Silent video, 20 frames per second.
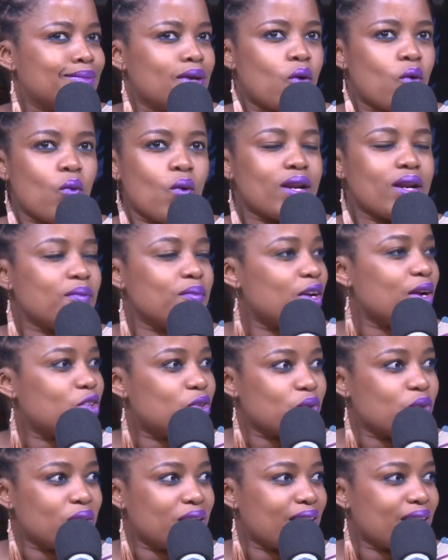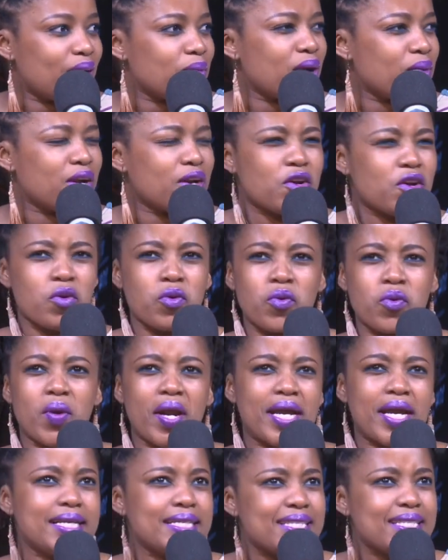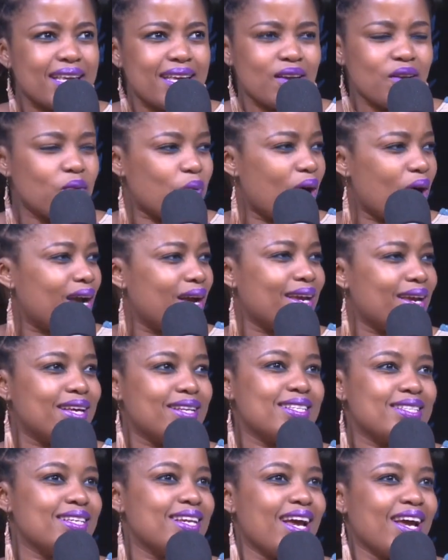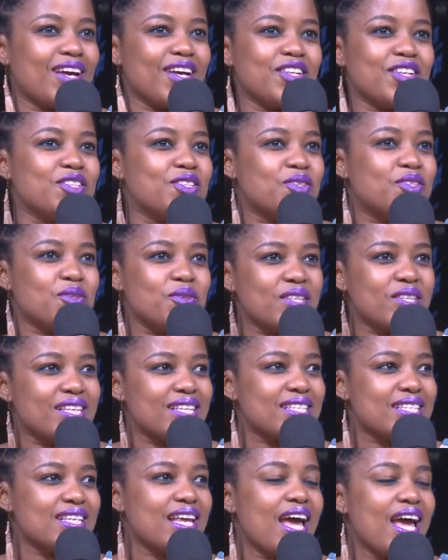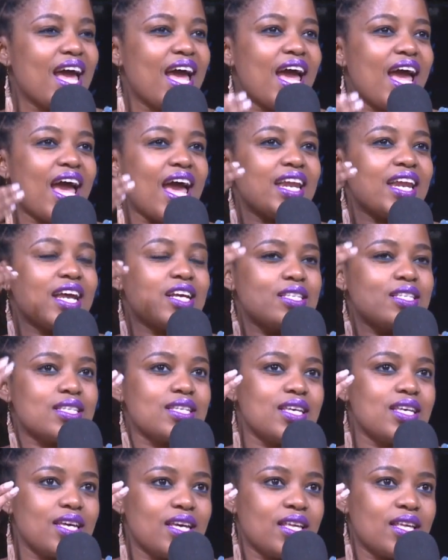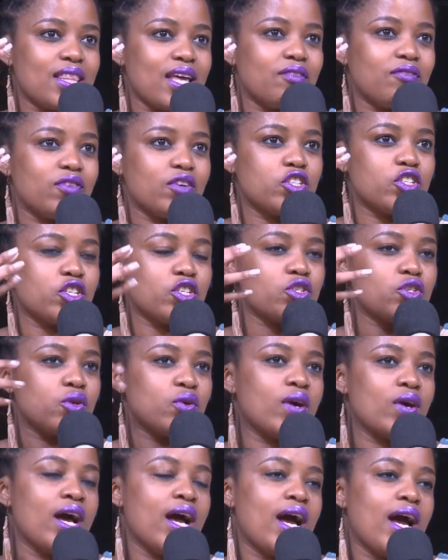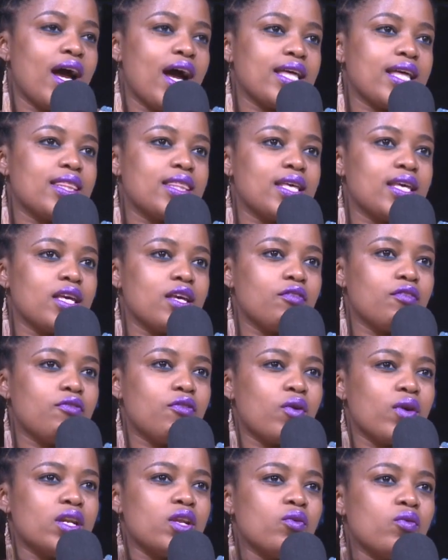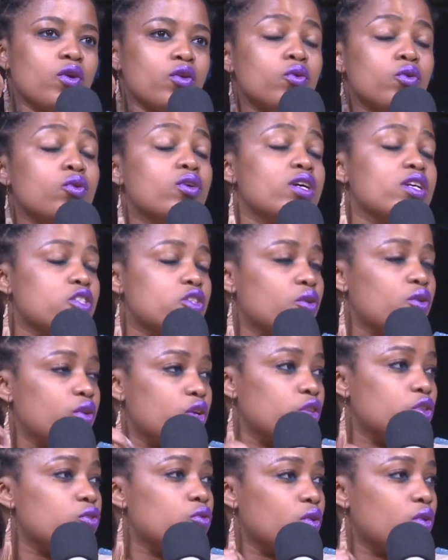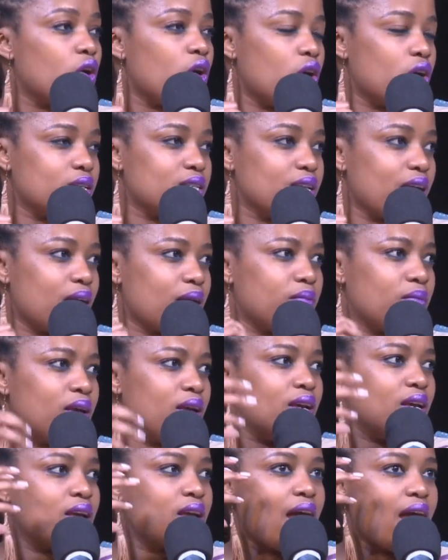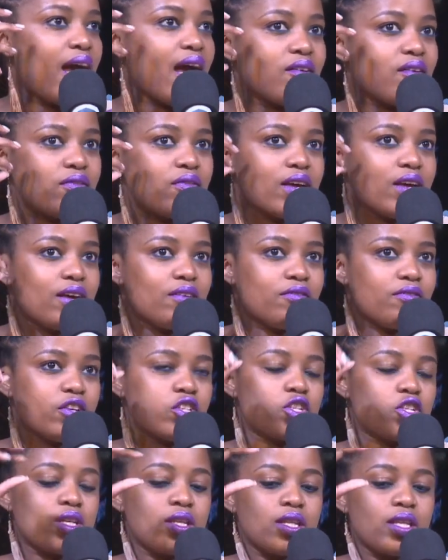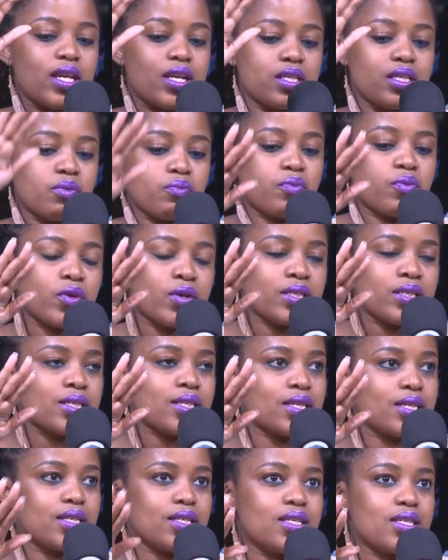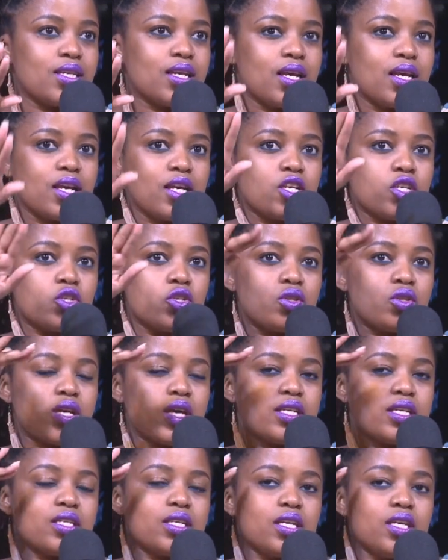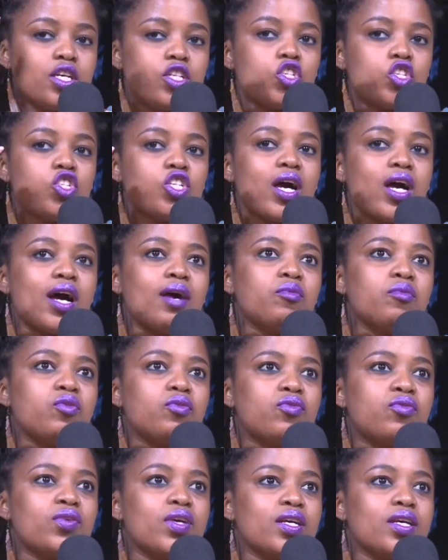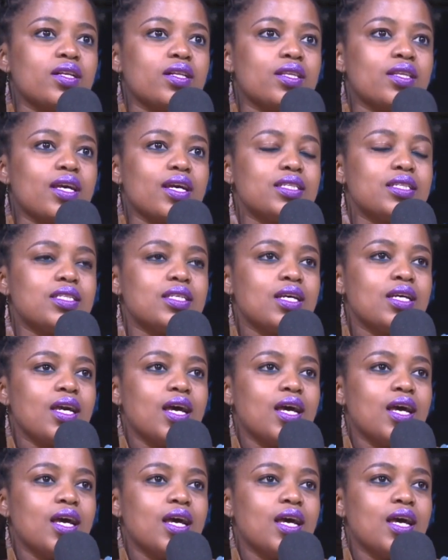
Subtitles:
what am I doing? Am I crazy? Why did I do this? And I see that vision. So I think for anyone who is going through a hard time, have a vision that is imprinted so that each time you feel that